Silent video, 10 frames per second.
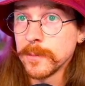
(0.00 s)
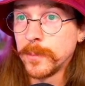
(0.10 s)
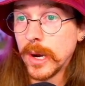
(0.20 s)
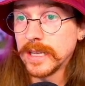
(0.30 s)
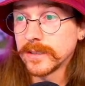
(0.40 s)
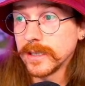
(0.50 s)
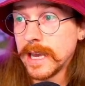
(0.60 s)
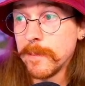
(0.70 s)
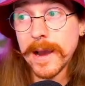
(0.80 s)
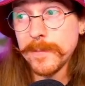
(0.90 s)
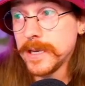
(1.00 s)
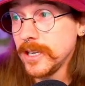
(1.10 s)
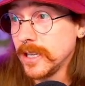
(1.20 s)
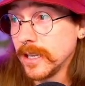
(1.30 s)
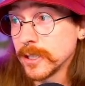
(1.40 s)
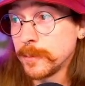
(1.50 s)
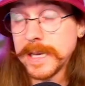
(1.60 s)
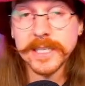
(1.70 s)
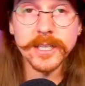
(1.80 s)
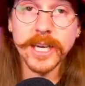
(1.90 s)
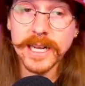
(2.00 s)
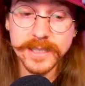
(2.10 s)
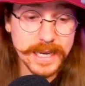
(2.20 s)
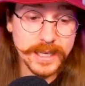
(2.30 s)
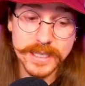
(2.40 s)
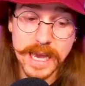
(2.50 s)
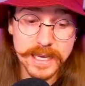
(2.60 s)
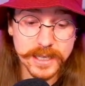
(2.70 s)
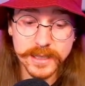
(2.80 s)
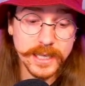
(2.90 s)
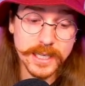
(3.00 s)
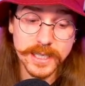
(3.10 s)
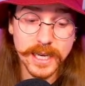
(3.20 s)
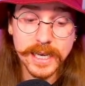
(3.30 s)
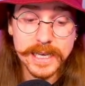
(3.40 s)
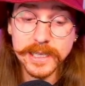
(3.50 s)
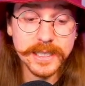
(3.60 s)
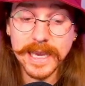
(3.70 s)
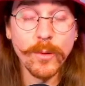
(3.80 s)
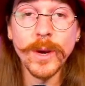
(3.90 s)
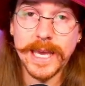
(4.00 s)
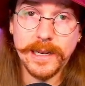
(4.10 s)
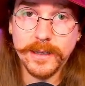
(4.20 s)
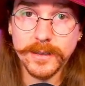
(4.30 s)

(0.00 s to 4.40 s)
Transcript: But in my opinion, Space Station got to take this as this is a this is a win.